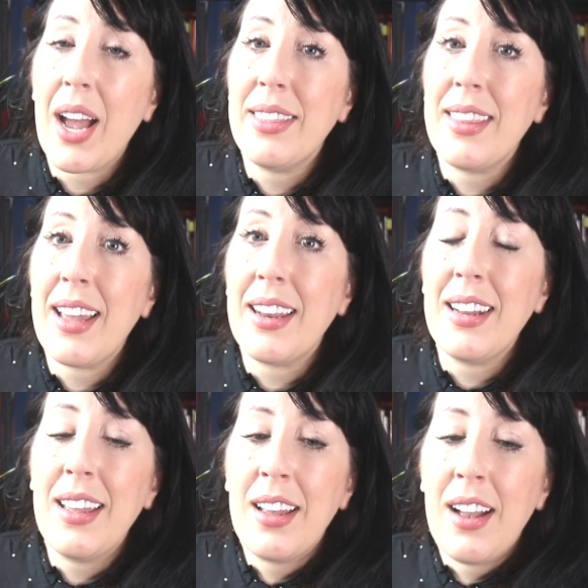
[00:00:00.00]
And
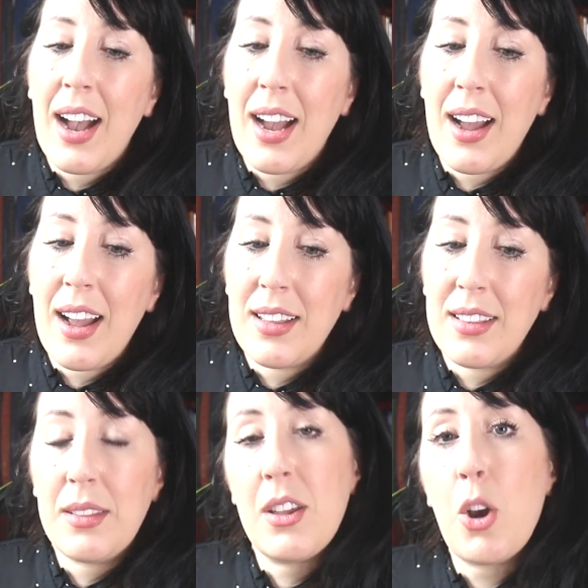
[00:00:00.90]
then
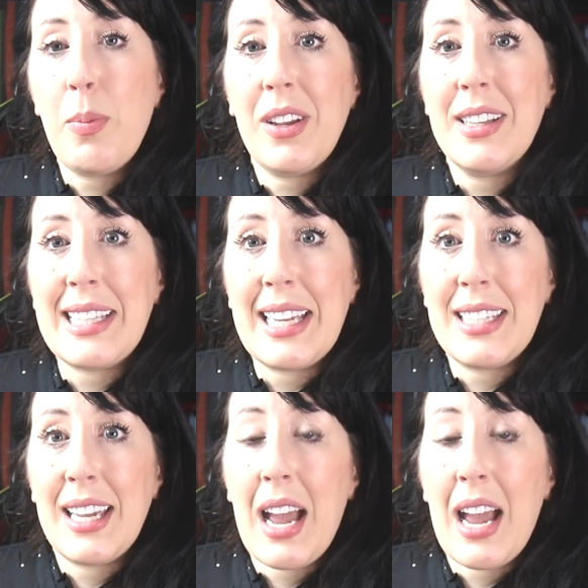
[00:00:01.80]
a couple of years later,